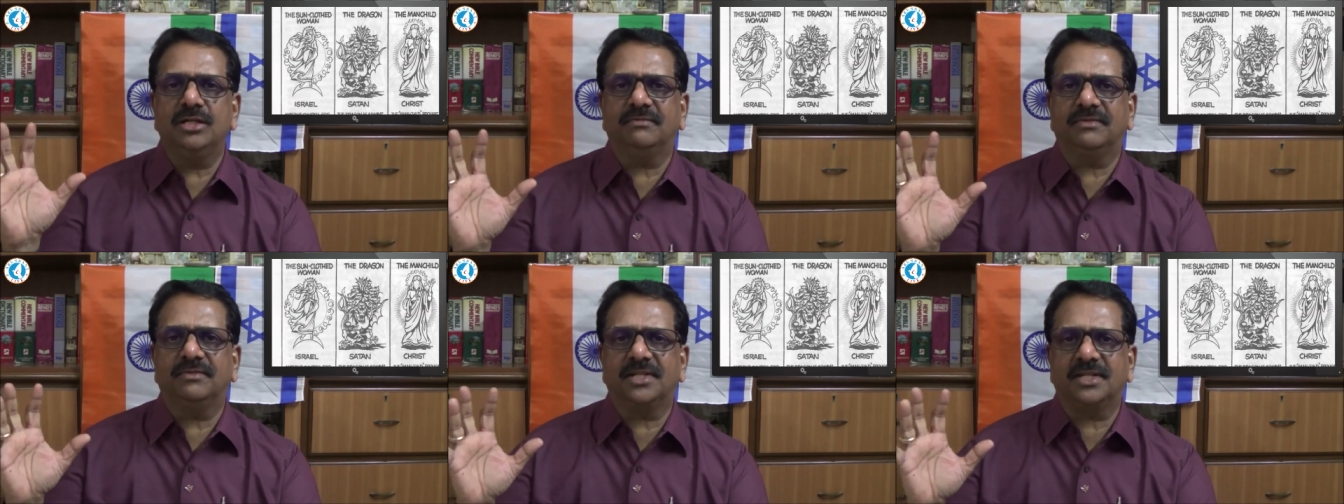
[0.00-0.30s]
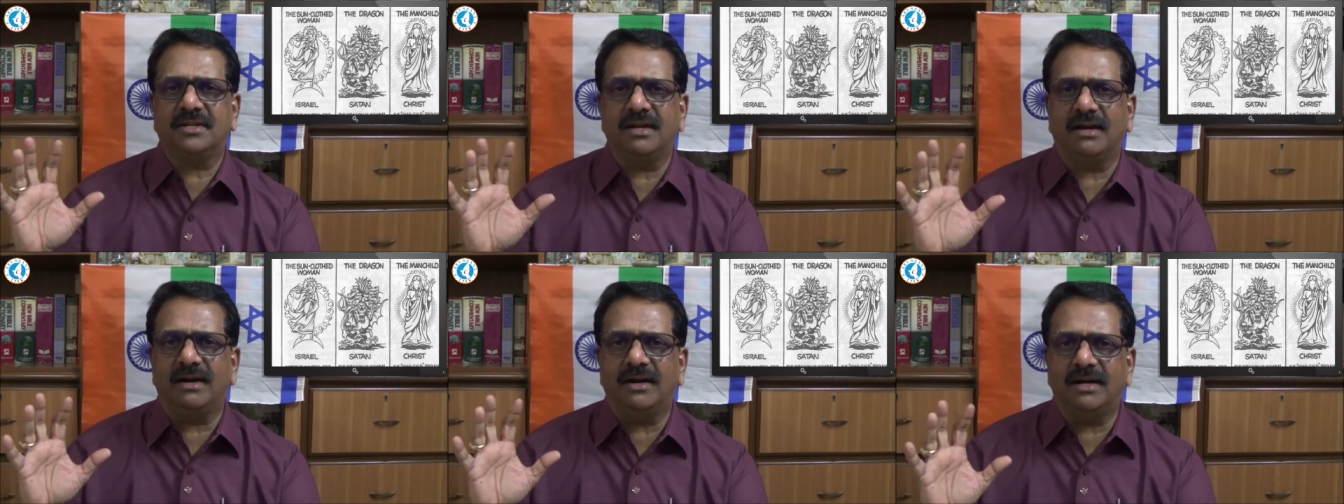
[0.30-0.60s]
of
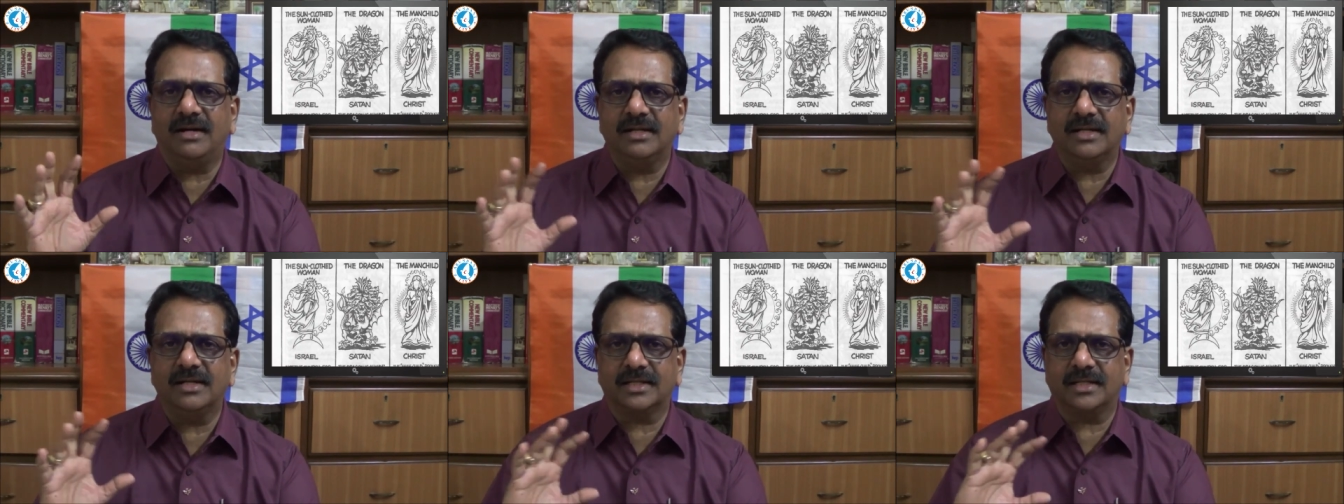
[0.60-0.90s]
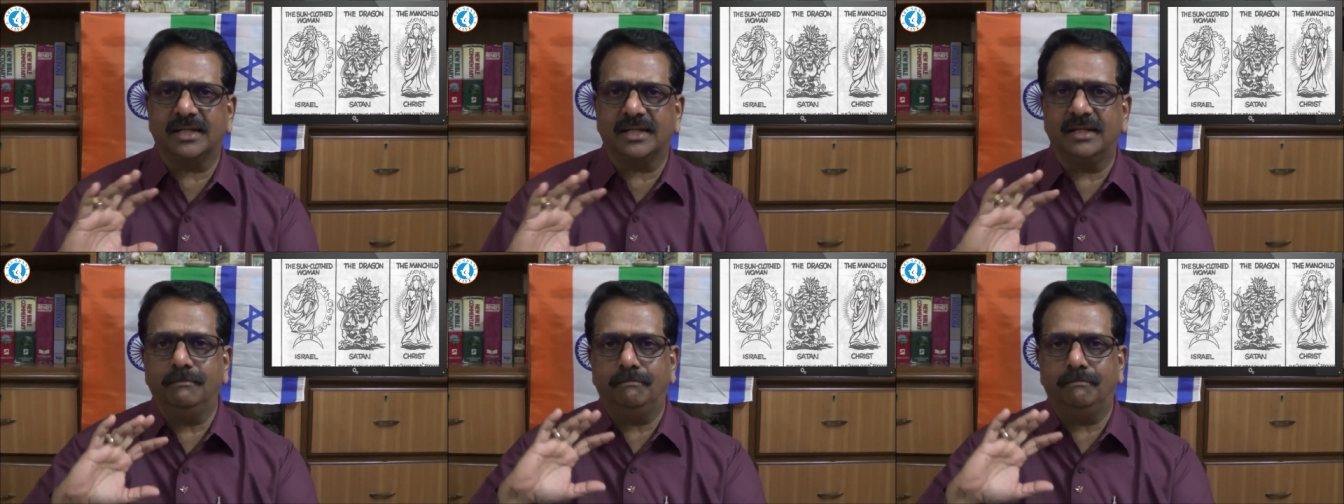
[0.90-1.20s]

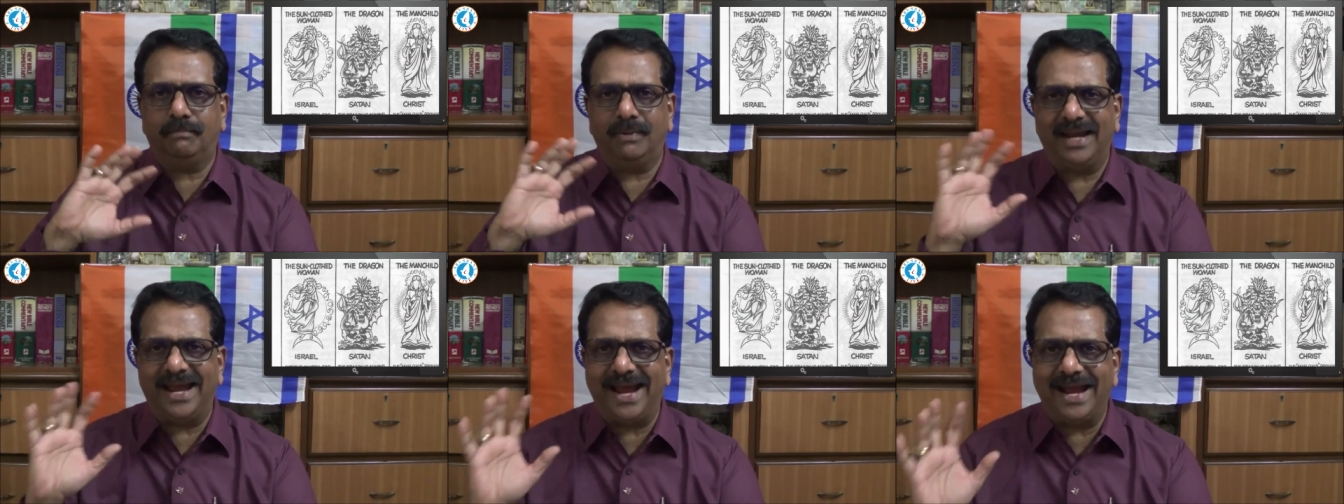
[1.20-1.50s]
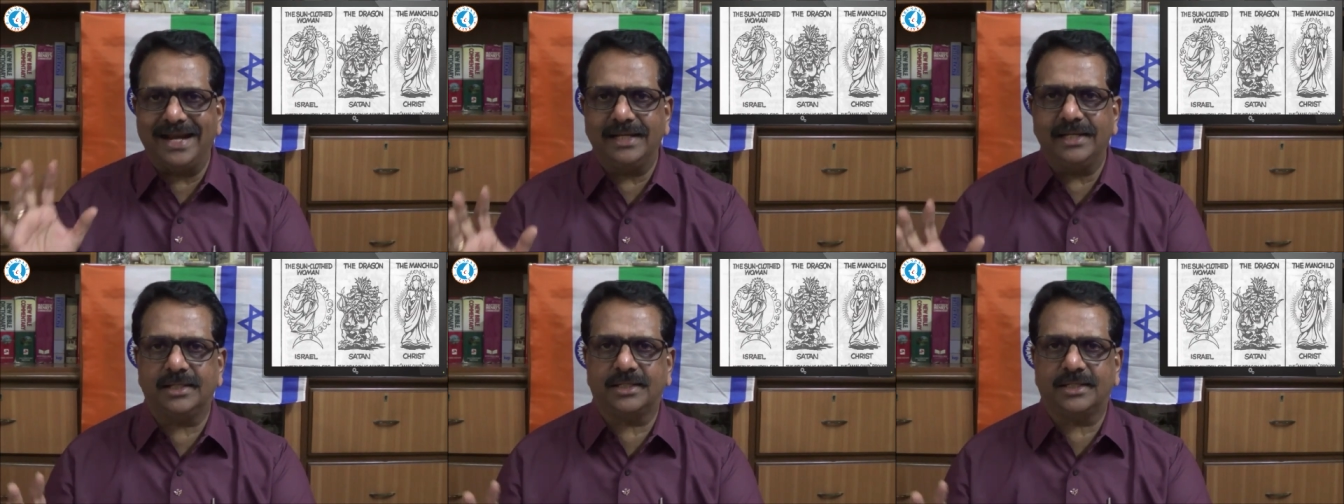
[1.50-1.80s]
stars and
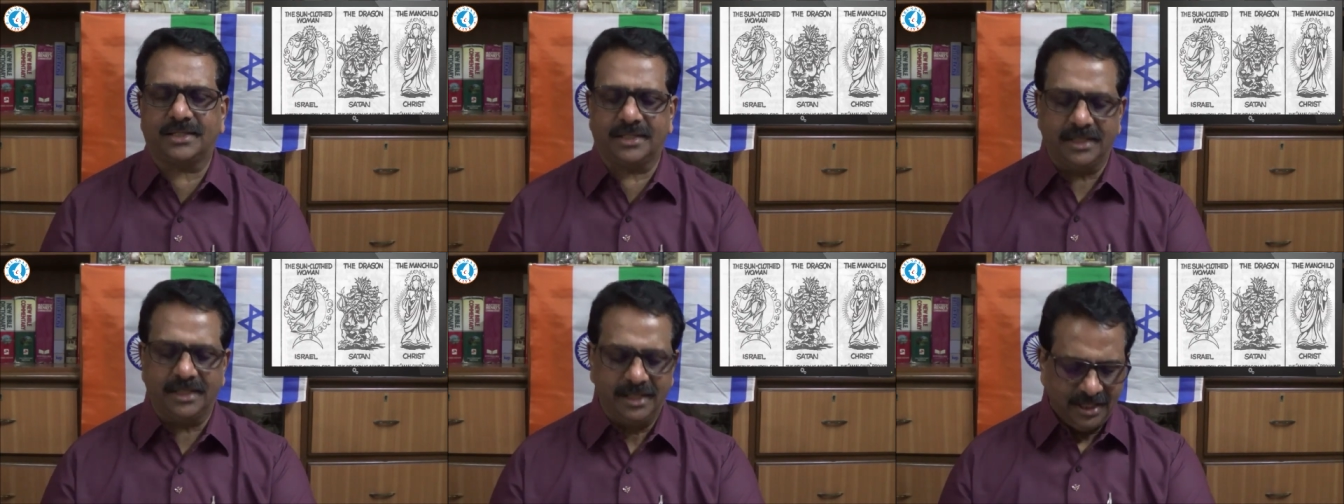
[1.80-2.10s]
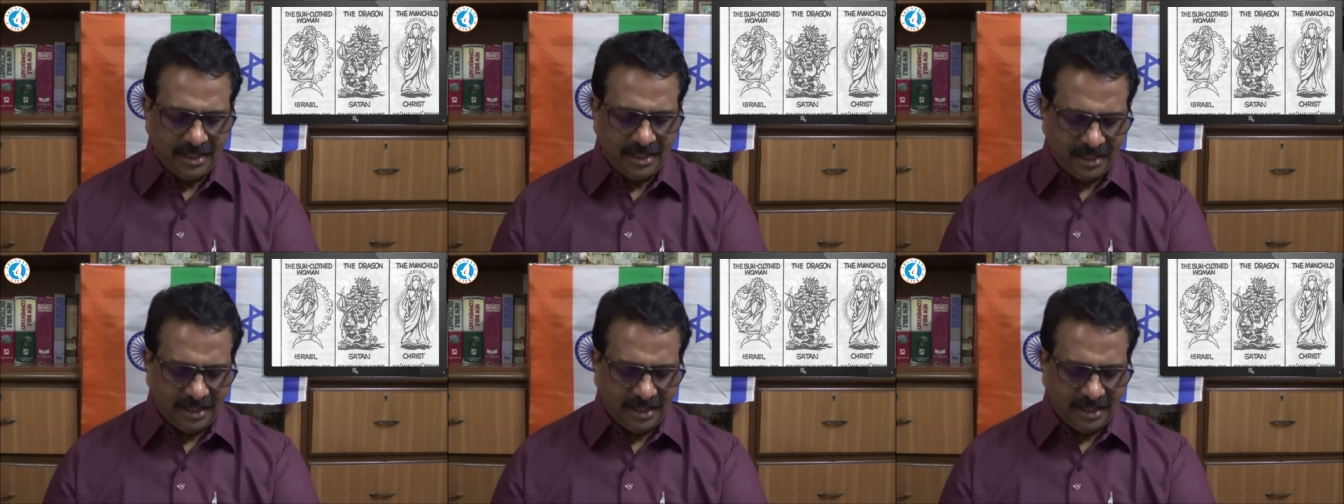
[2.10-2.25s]
planets